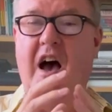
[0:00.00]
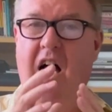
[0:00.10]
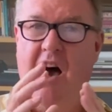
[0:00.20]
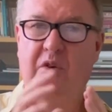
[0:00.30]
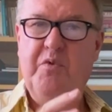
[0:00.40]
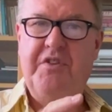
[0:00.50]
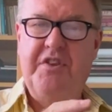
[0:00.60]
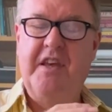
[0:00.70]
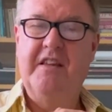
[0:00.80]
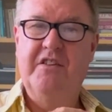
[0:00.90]
I would
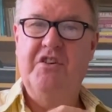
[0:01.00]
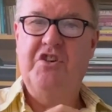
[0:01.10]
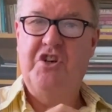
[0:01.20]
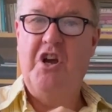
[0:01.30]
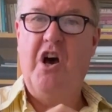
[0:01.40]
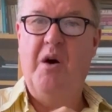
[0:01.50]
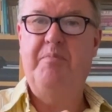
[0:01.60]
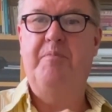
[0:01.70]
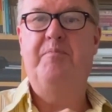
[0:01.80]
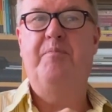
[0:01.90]
think that sharp
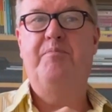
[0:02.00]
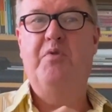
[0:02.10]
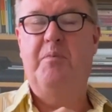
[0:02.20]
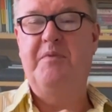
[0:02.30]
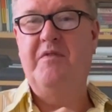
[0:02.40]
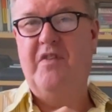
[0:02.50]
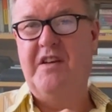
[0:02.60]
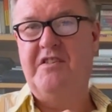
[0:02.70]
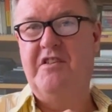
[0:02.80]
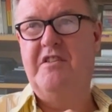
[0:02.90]
property
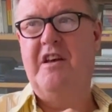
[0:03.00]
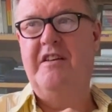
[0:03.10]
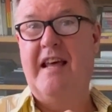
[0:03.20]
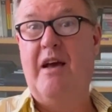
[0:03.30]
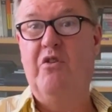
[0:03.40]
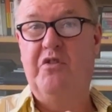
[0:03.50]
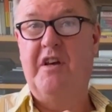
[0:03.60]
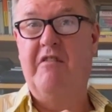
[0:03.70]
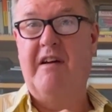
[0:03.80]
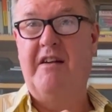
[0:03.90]
investors are now
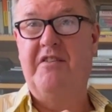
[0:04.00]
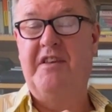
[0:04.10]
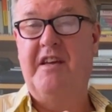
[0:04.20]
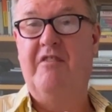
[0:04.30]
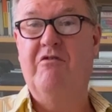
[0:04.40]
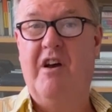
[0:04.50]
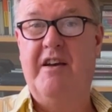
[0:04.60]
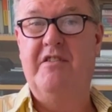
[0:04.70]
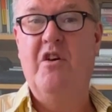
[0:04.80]
looking around and thinking, right,